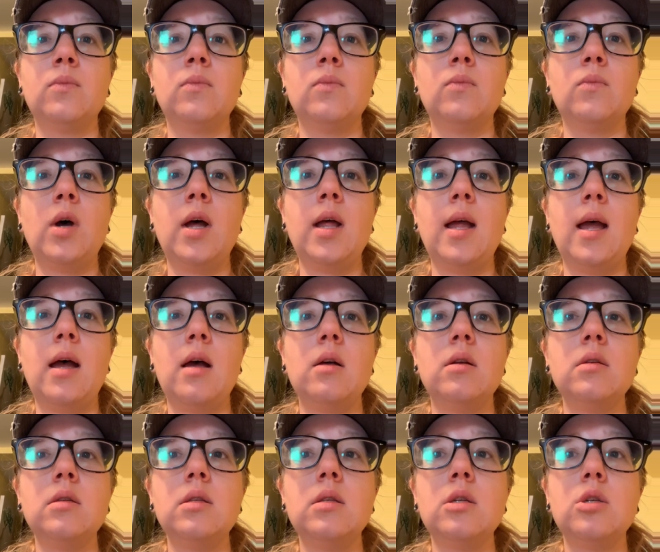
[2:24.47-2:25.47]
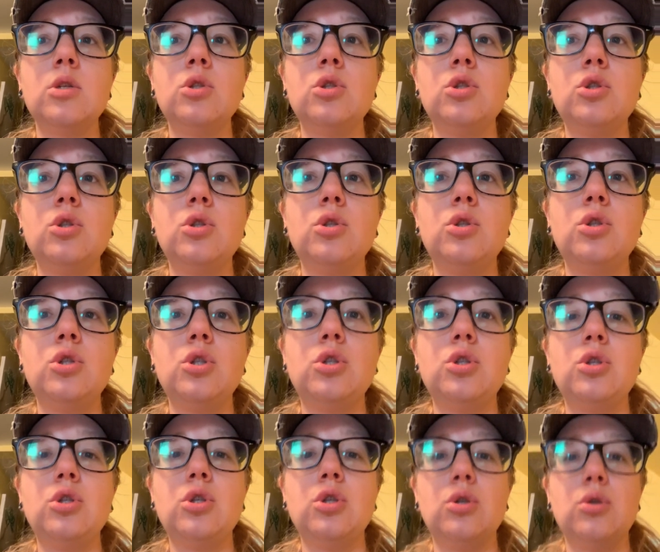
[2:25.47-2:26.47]
What else
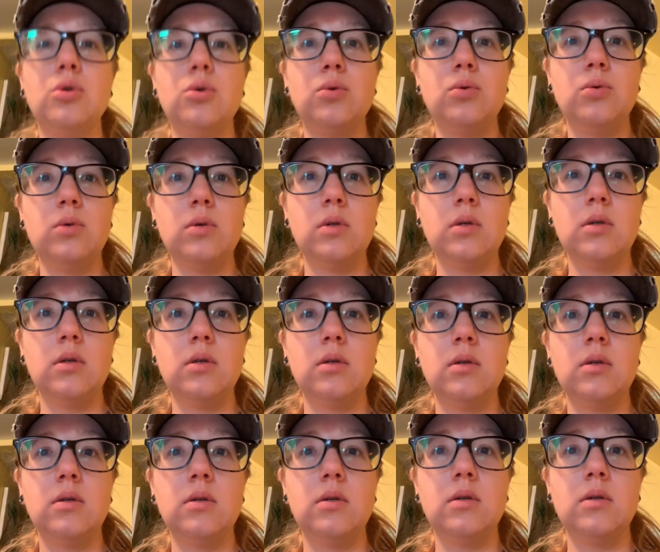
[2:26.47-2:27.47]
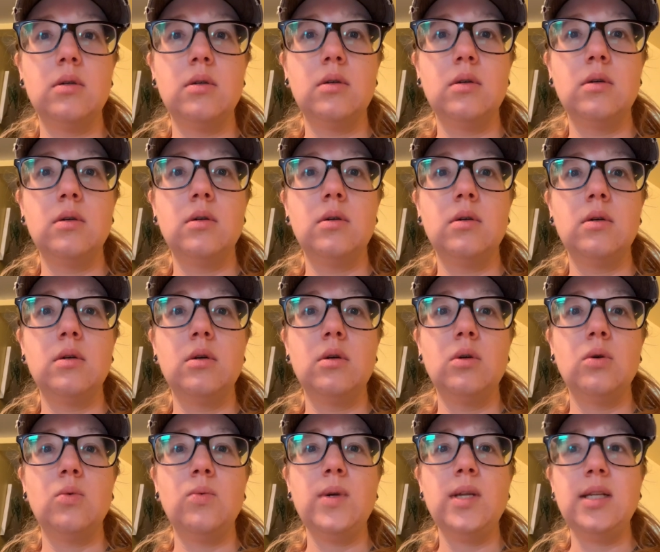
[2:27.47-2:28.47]
do
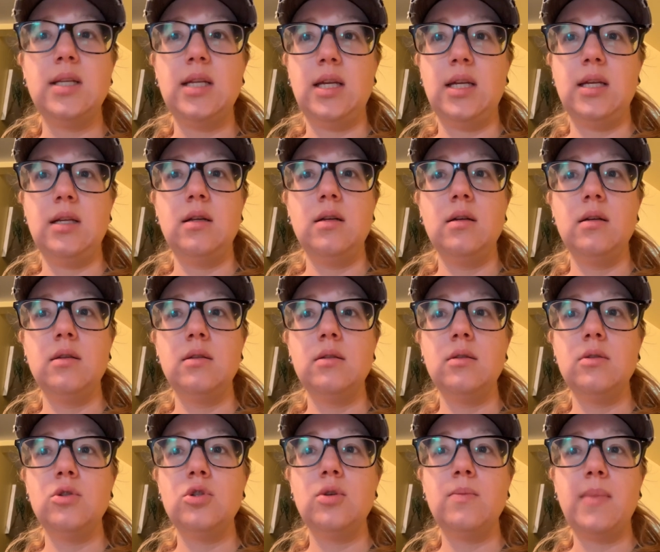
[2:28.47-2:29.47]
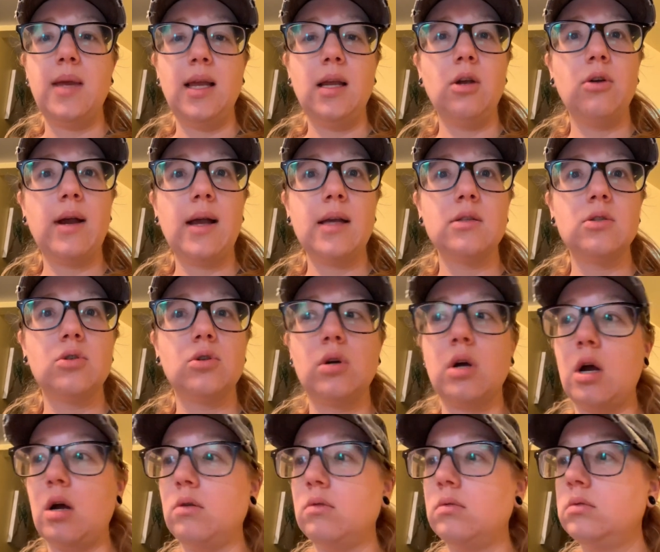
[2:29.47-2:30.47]
we need to make grass
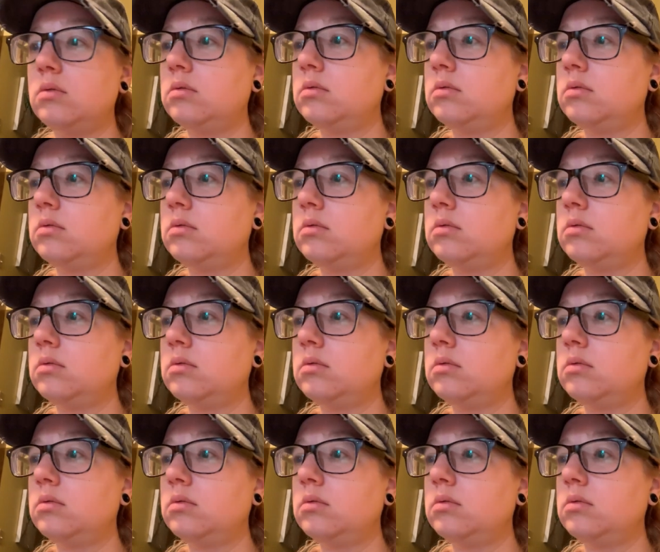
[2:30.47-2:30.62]
grow?